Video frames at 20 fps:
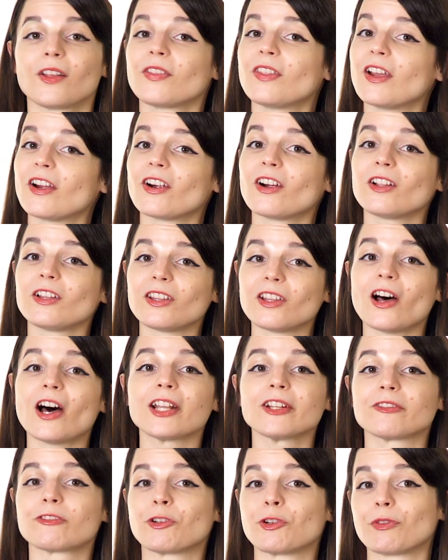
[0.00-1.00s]
There are a lot
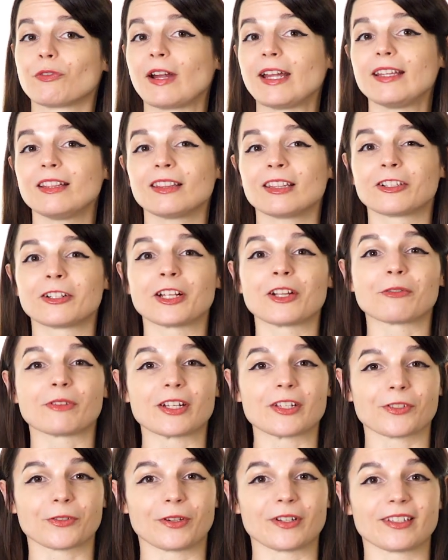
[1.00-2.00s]
of great learning
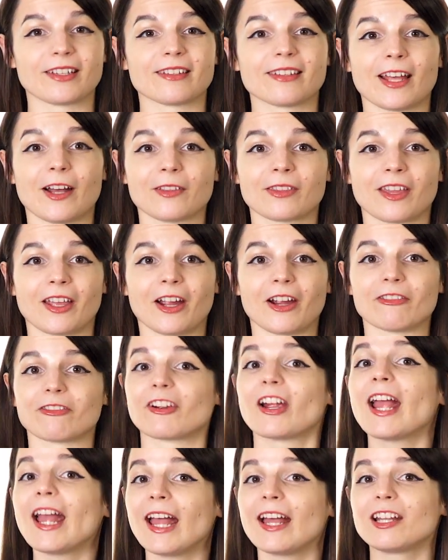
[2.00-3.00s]
resources out there
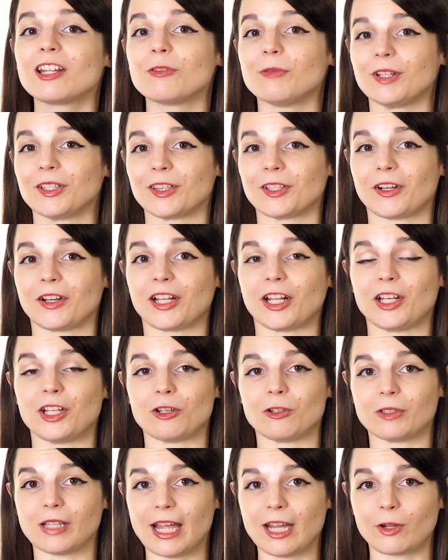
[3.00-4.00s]
for anyone learning a
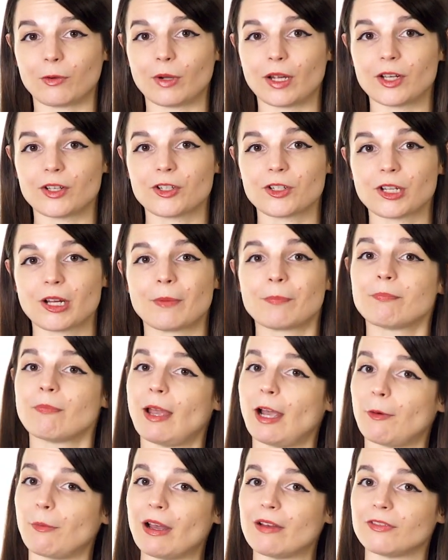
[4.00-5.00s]
new language.
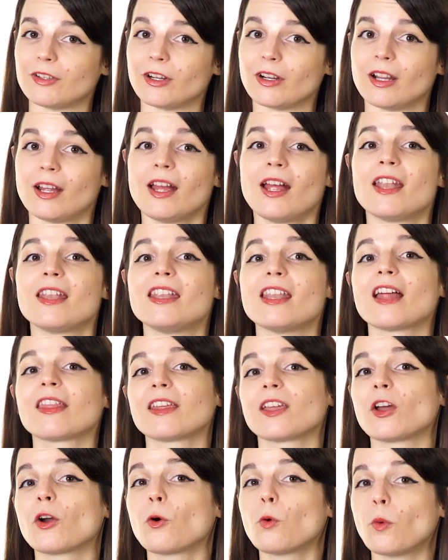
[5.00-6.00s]
However,
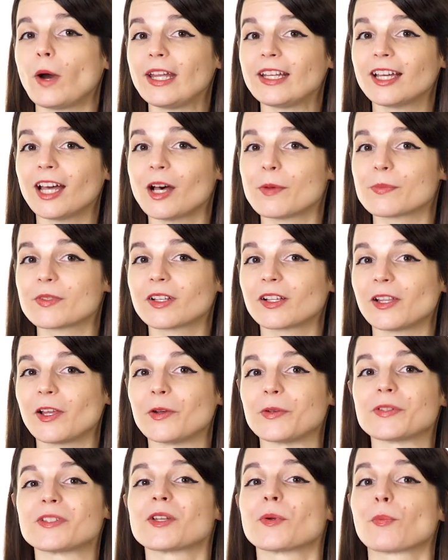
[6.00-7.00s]
nothing quite comes
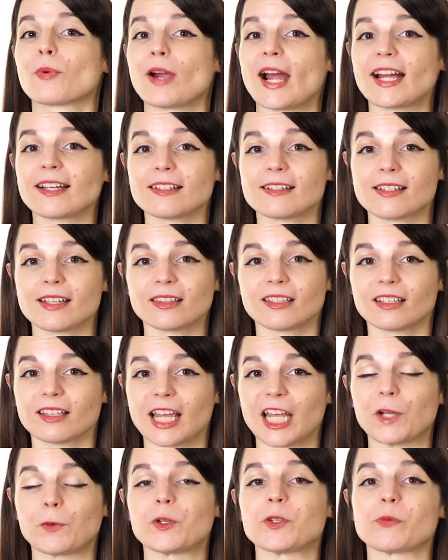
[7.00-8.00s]
close to practicing the
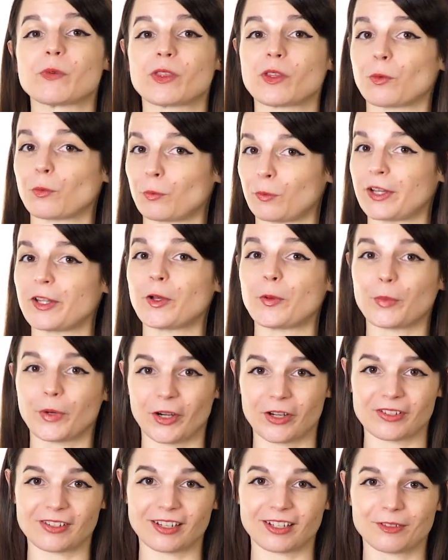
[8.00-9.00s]
language with a real
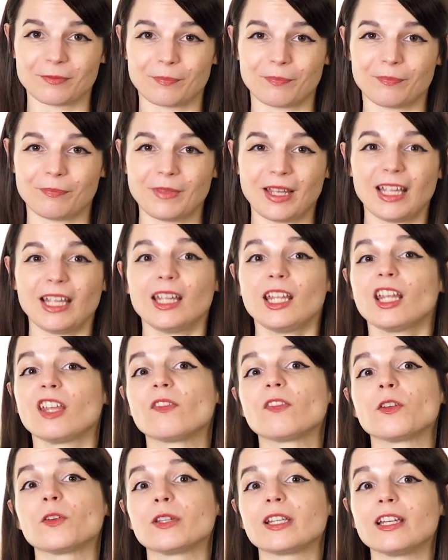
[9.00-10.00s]
person.
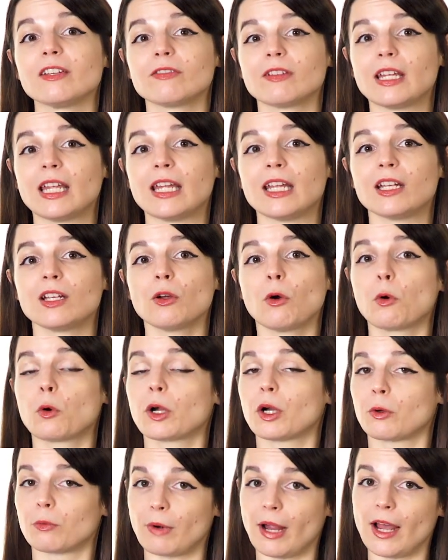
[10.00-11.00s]
If you live in
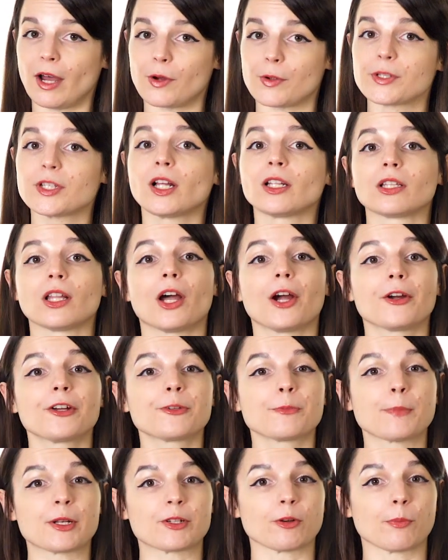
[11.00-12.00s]
or around a large
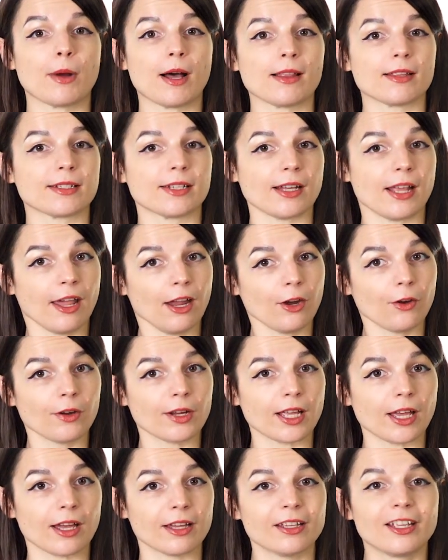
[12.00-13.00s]
metropolitan
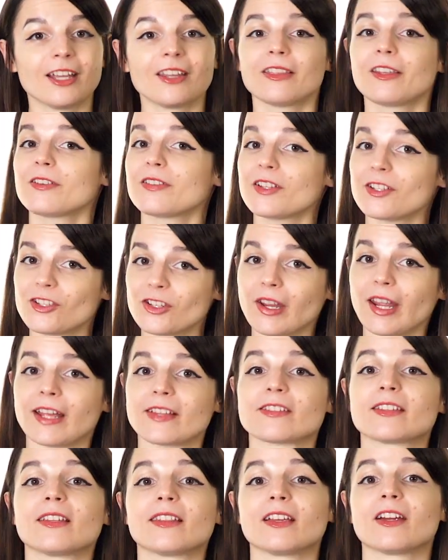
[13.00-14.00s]
area, there's a chance
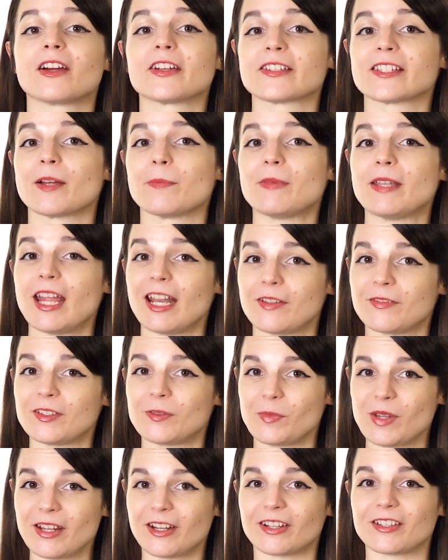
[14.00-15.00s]
that there are some native
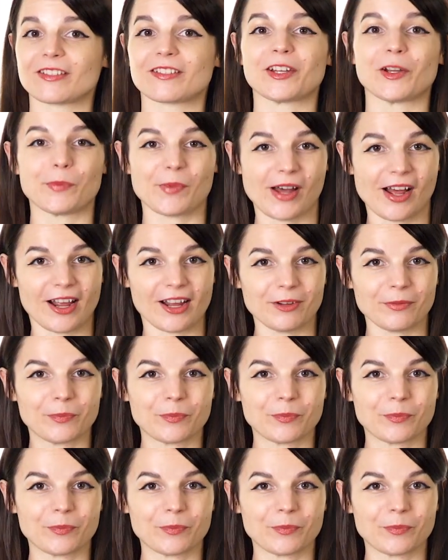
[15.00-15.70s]
speakers nearby.